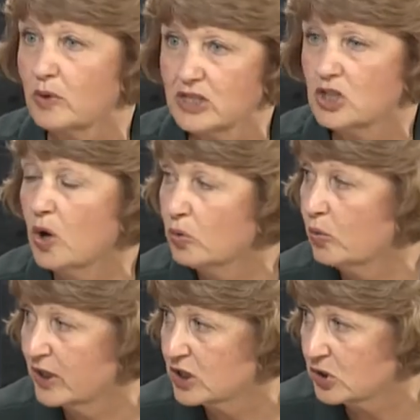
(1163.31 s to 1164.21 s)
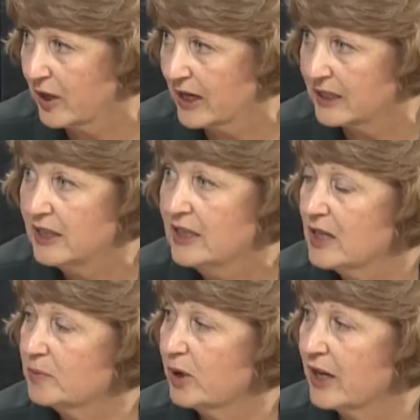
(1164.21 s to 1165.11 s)
We don't want to trade
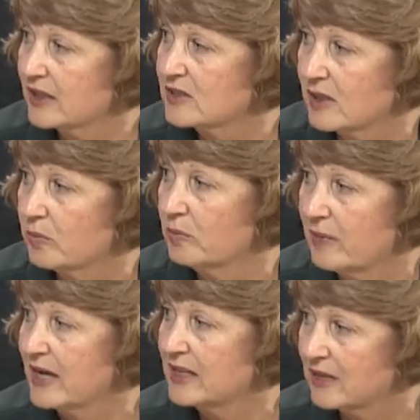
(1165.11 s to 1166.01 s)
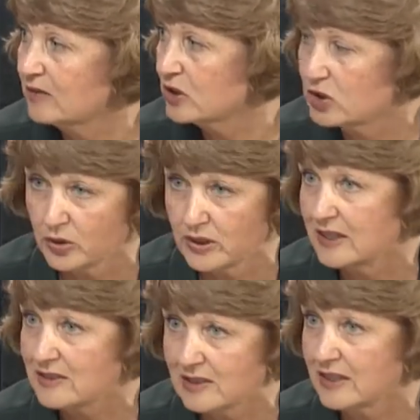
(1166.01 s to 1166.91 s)
in products that were made in the
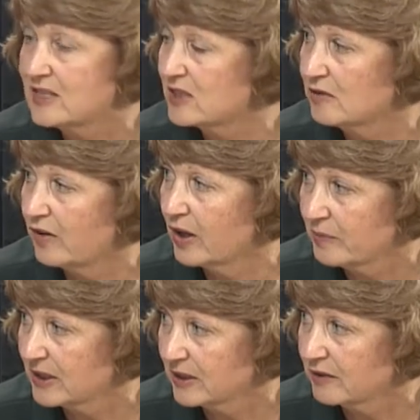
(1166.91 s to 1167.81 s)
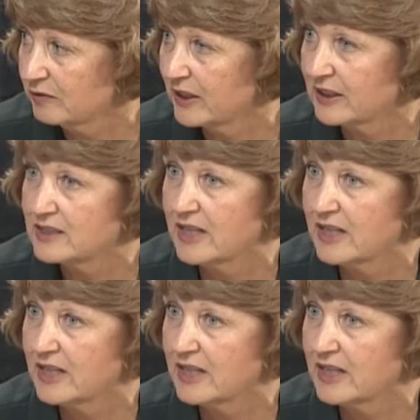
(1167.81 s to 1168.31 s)
dirtiest, least environmentally friendly